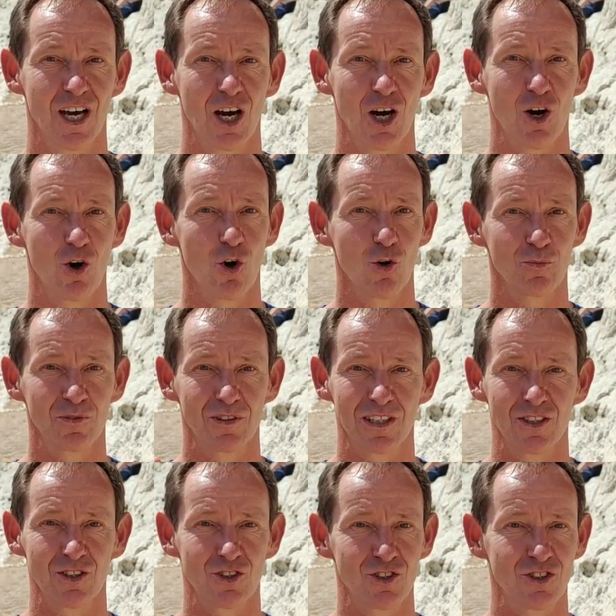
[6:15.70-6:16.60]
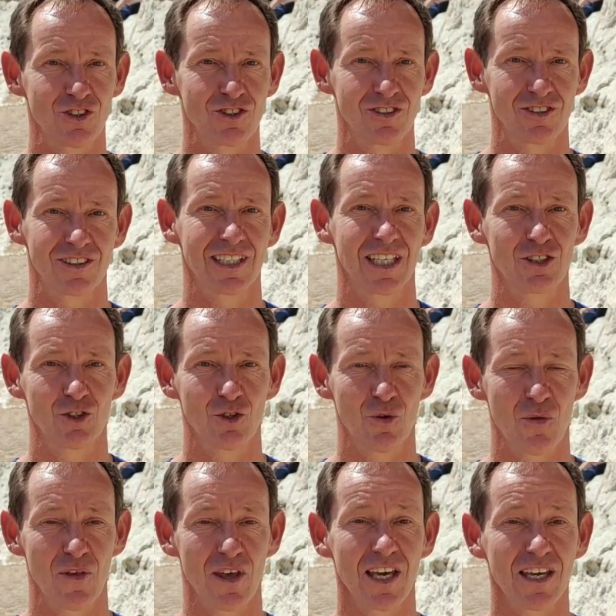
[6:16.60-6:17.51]
I hope this gets
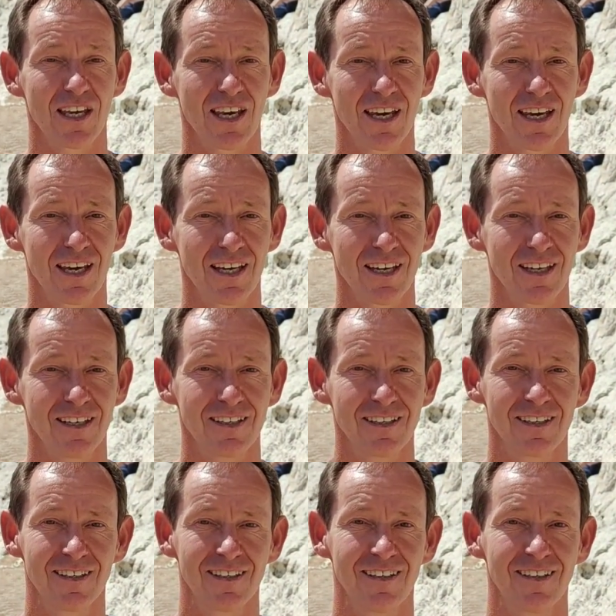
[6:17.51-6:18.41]
you thinking,